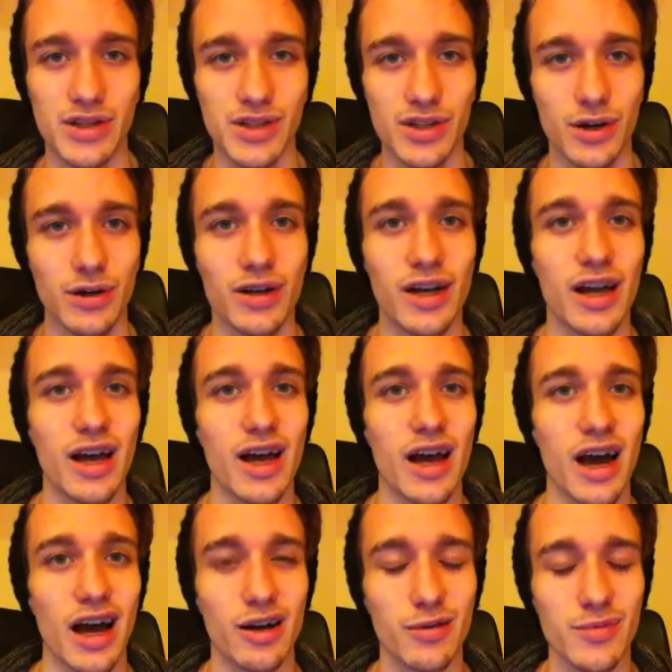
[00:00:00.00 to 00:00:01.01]
So
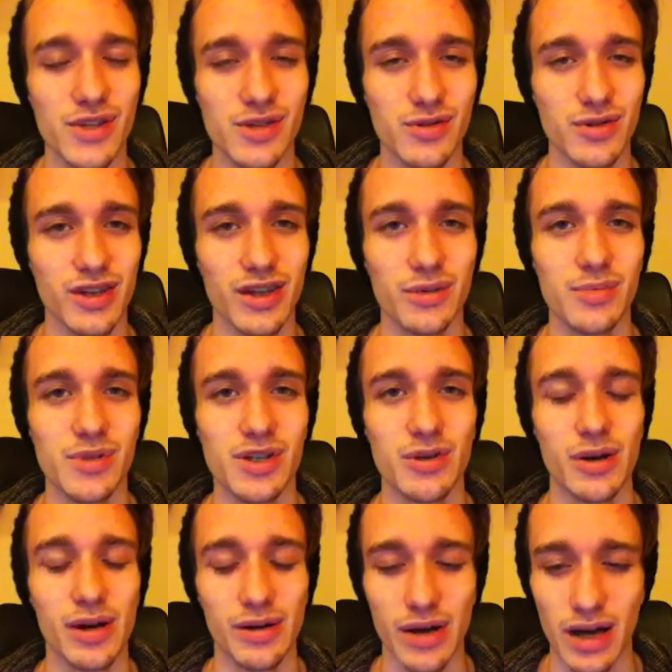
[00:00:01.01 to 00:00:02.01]
I hope this really helps
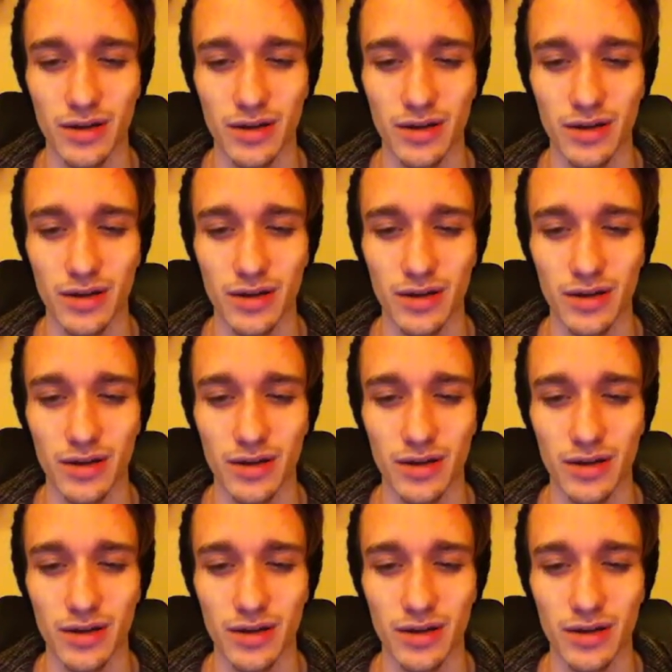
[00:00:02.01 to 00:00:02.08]
you out.